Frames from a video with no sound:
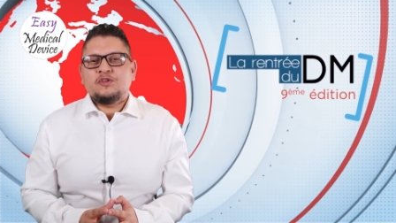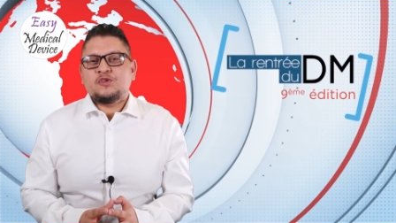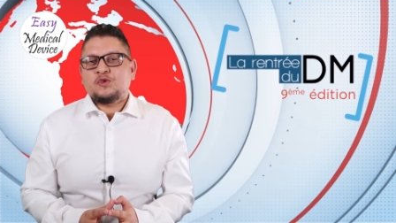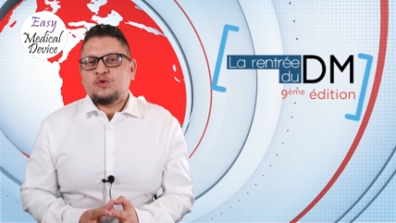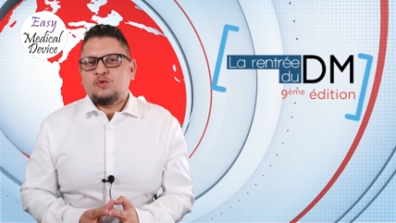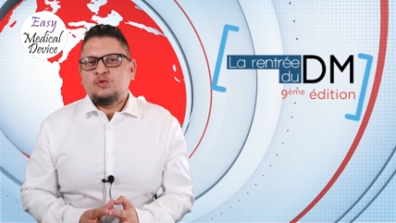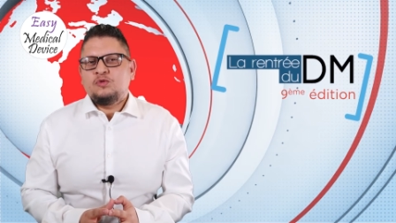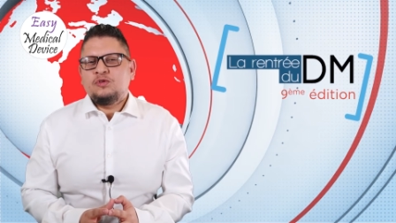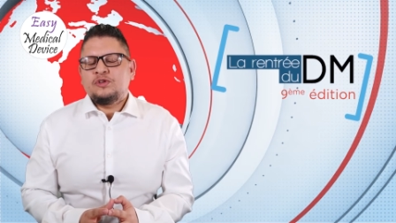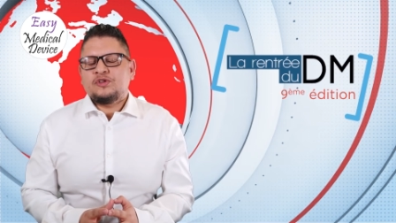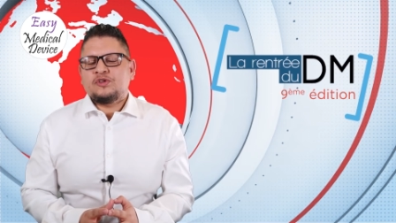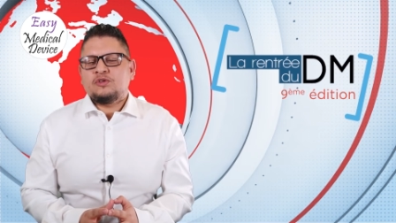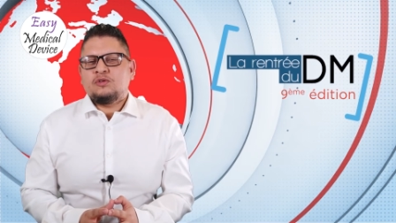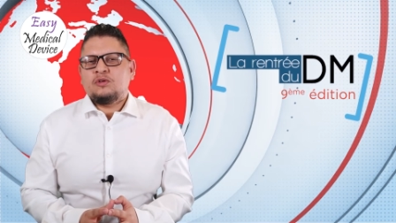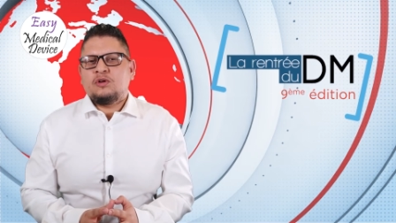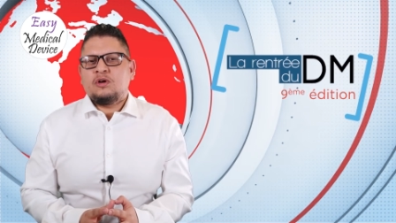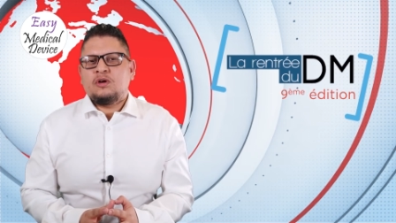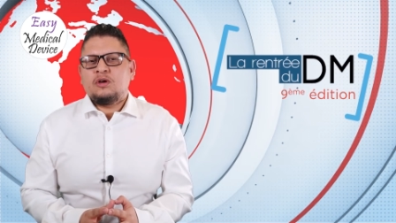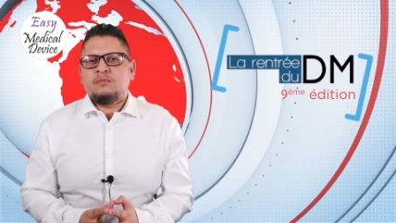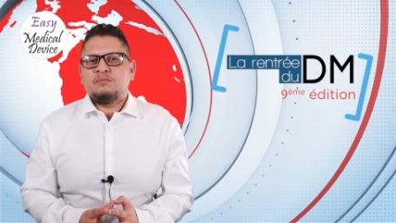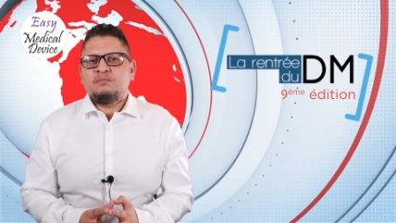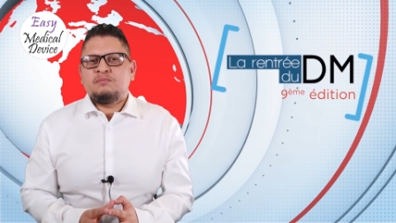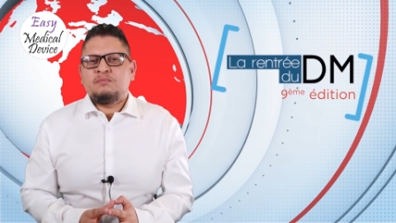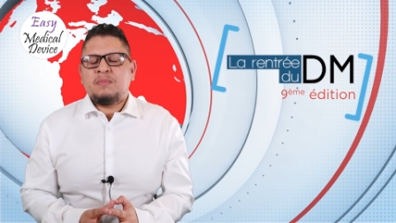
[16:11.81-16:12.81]
a school,
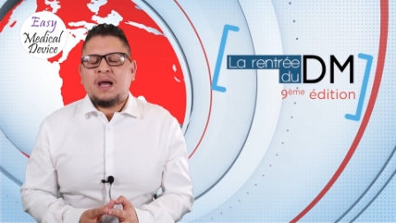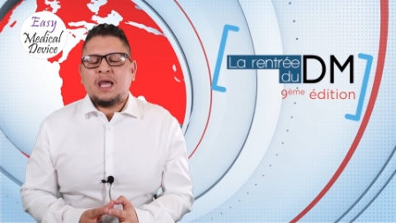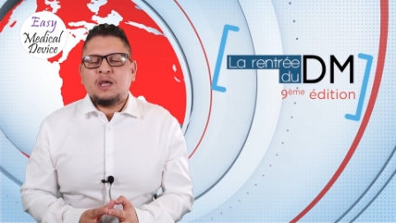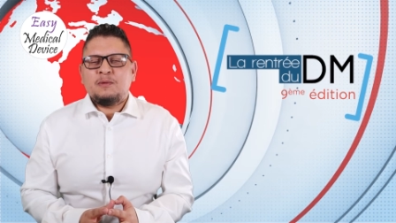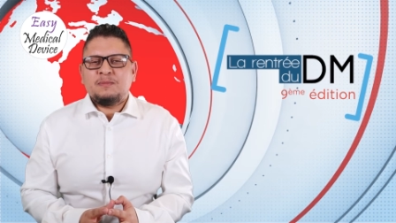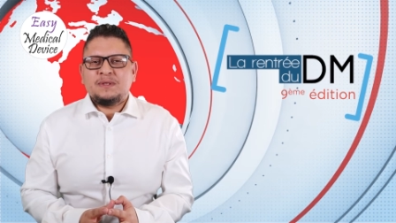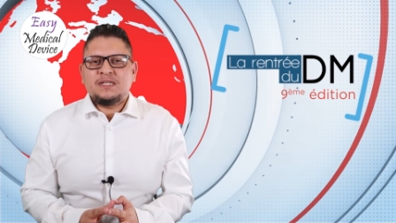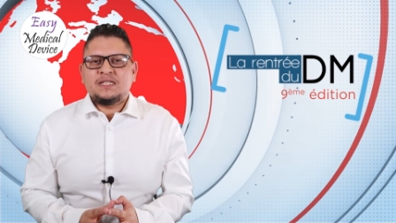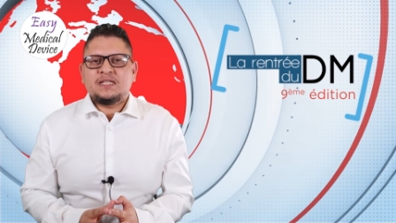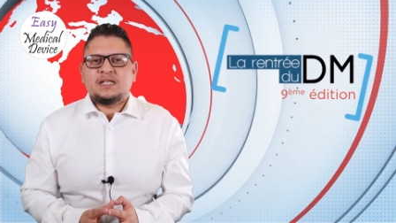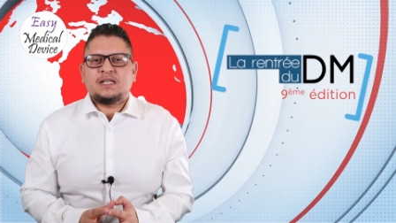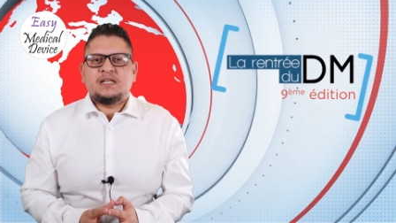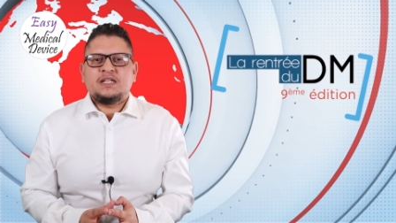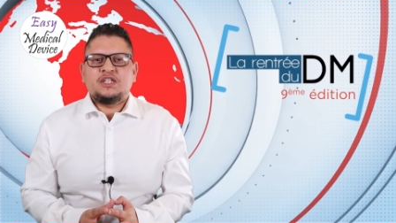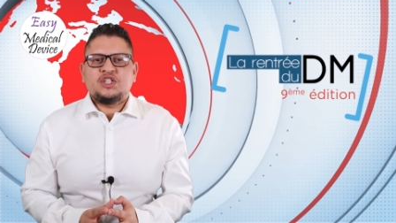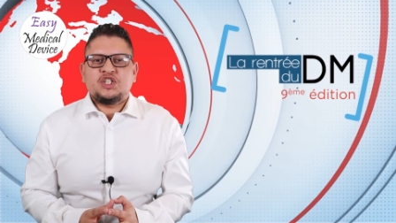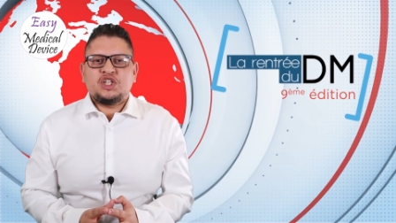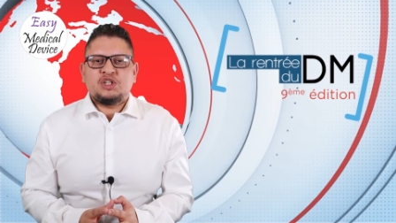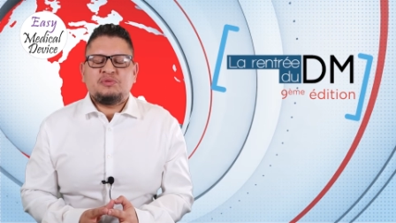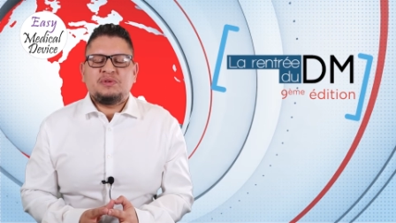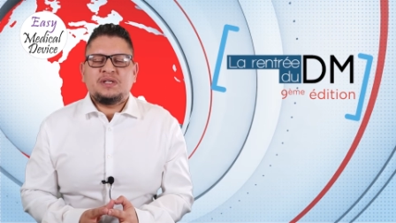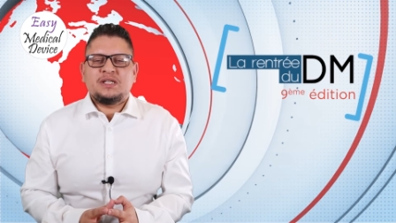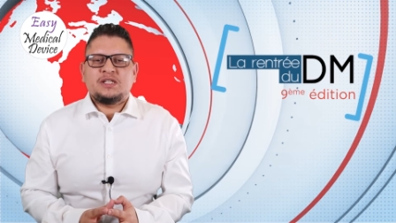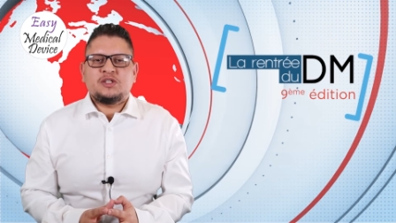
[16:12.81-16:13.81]
so a biomedical
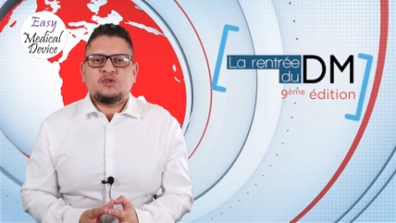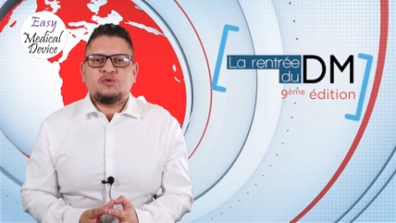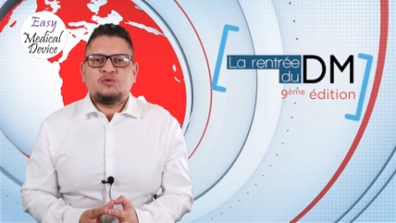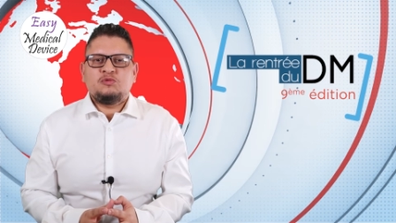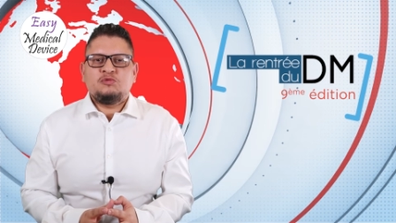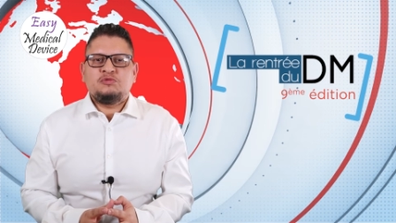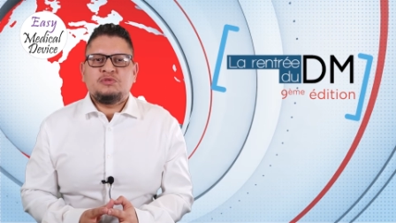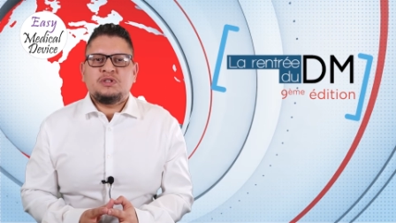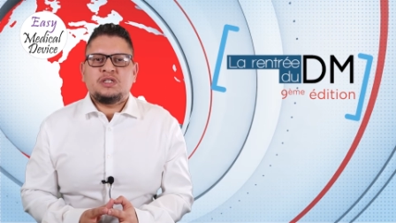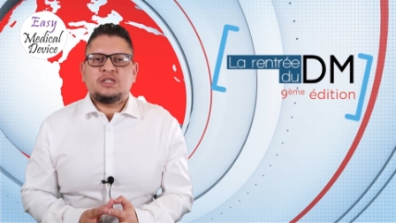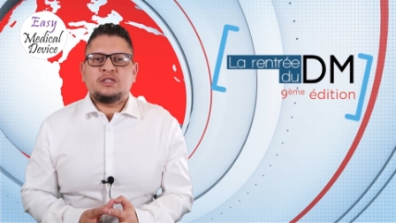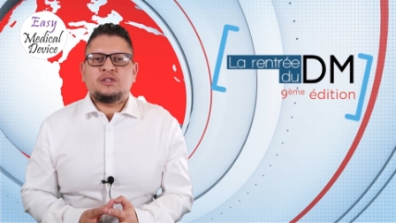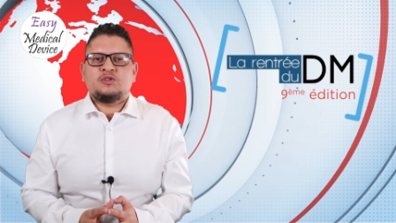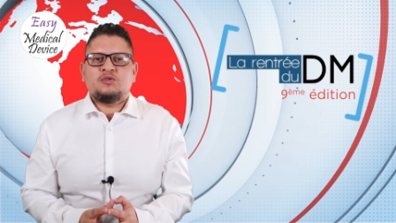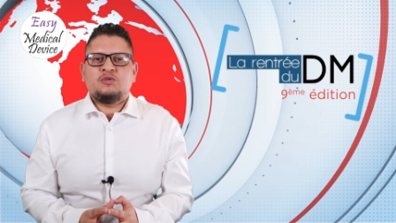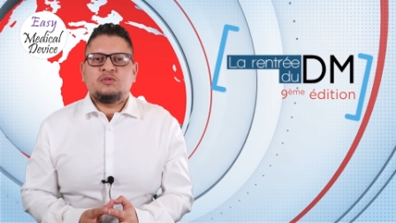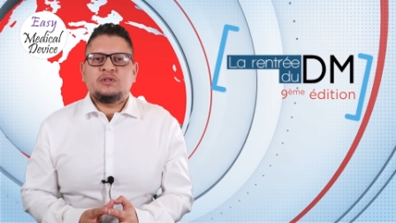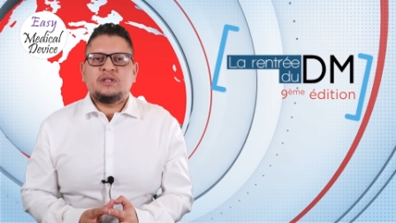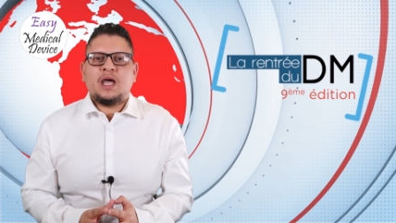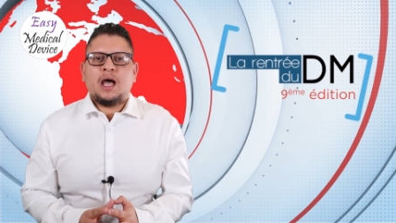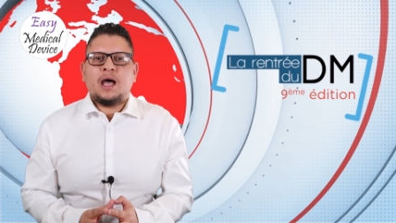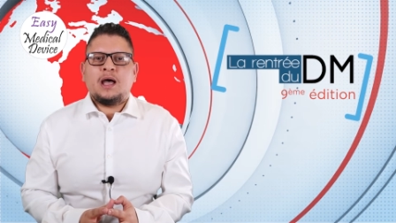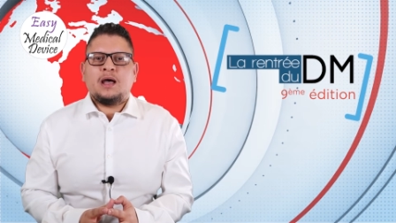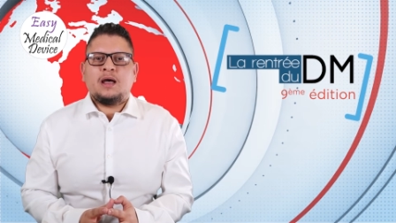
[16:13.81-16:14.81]
engineering school, which is
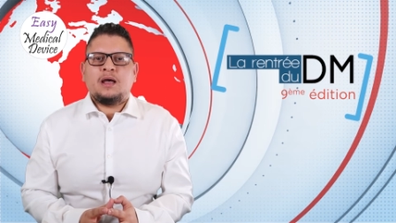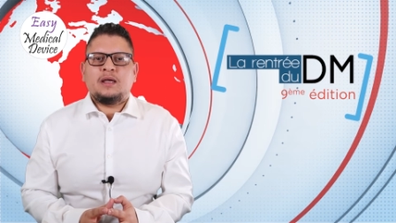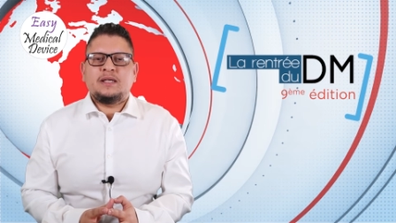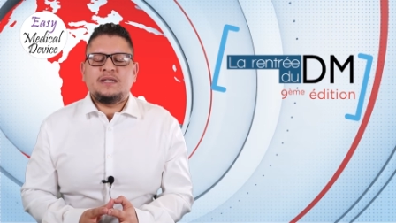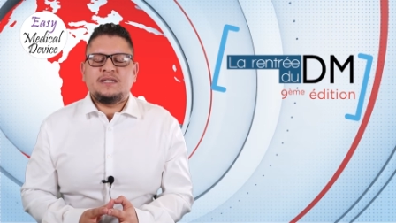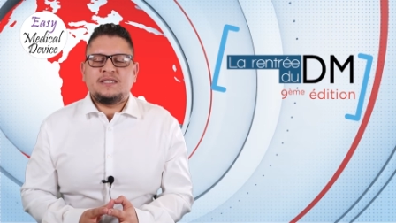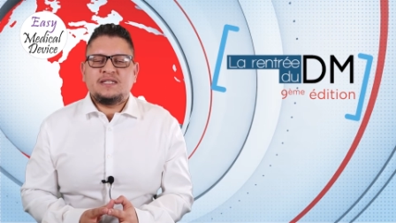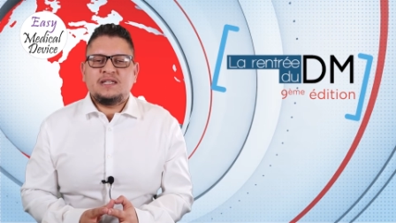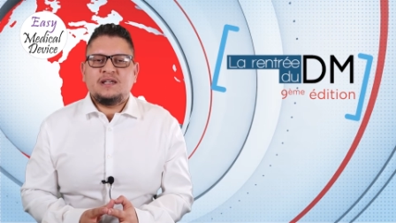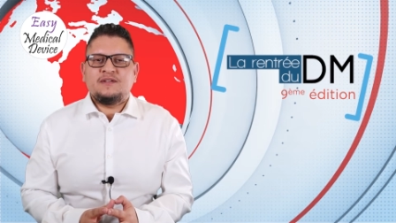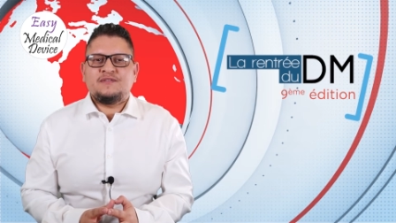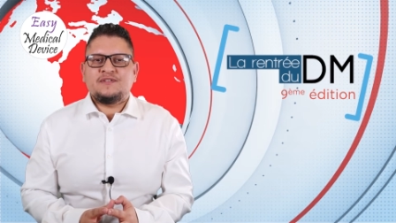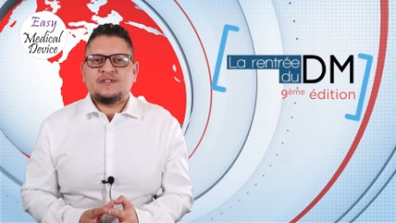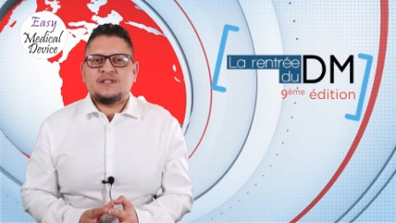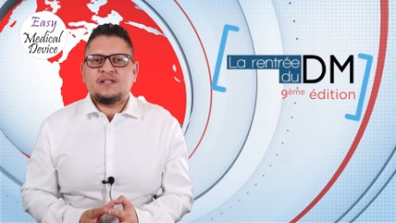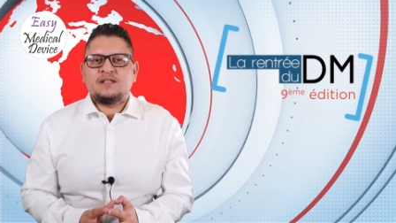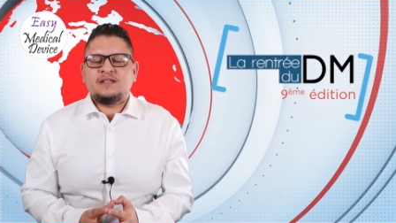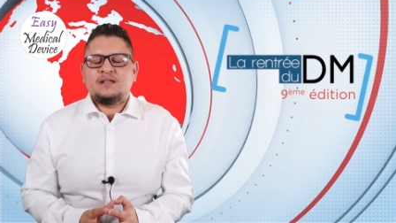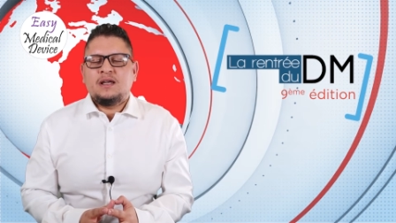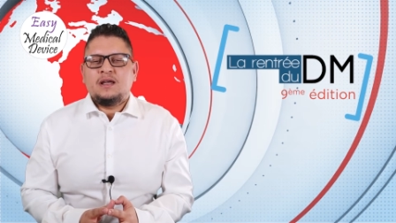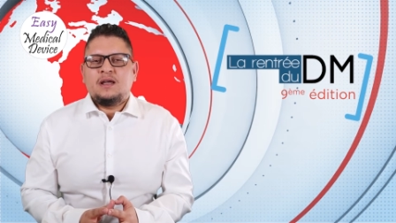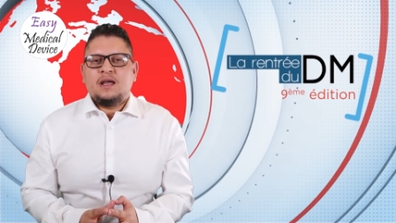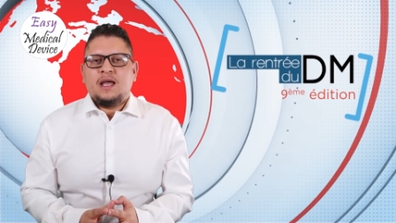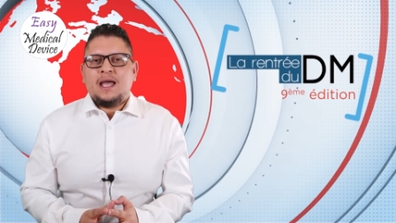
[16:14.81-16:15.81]
called uh,
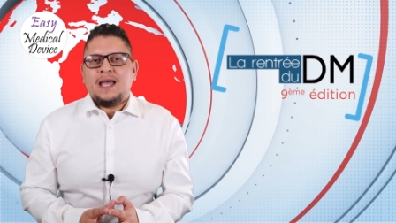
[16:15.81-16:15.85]
ISIFC,